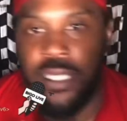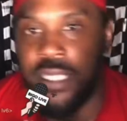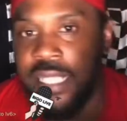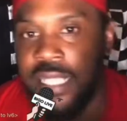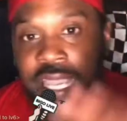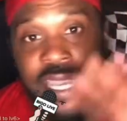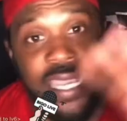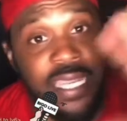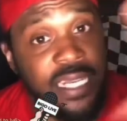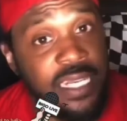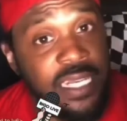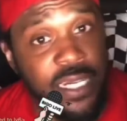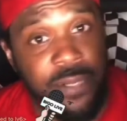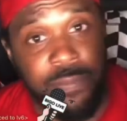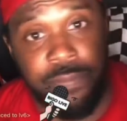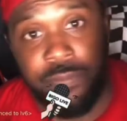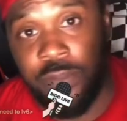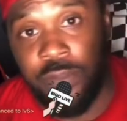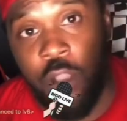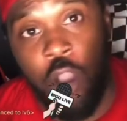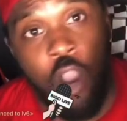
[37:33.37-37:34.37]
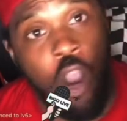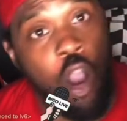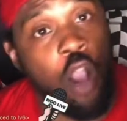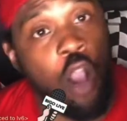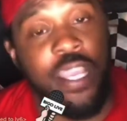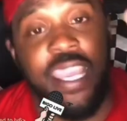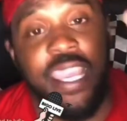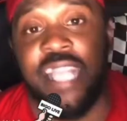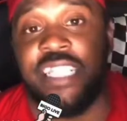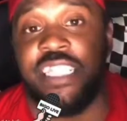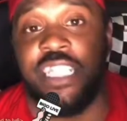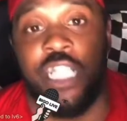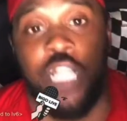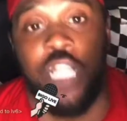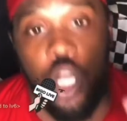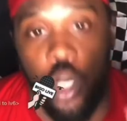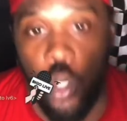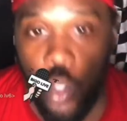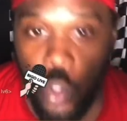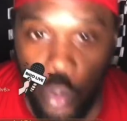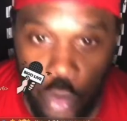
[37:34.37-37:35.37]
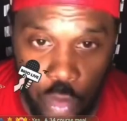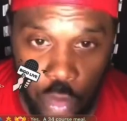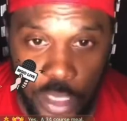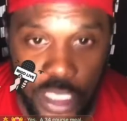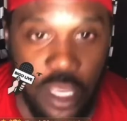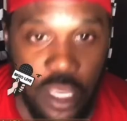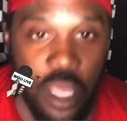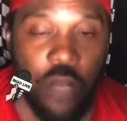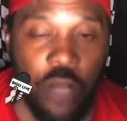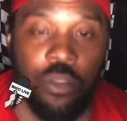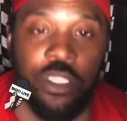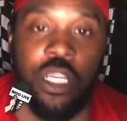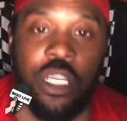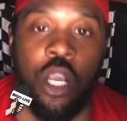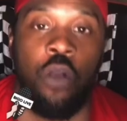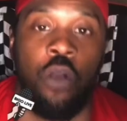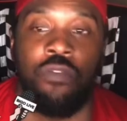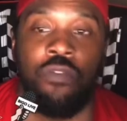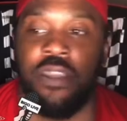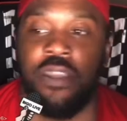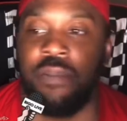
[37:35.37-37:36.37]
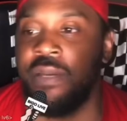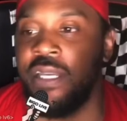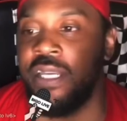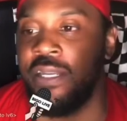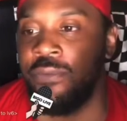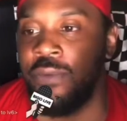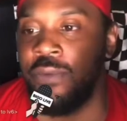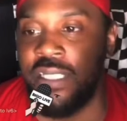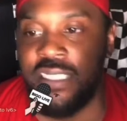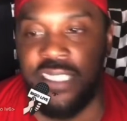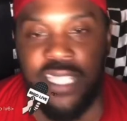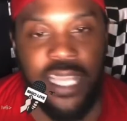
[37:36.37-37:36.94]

They ended up all catching colds. We thought it was COVID, but it was.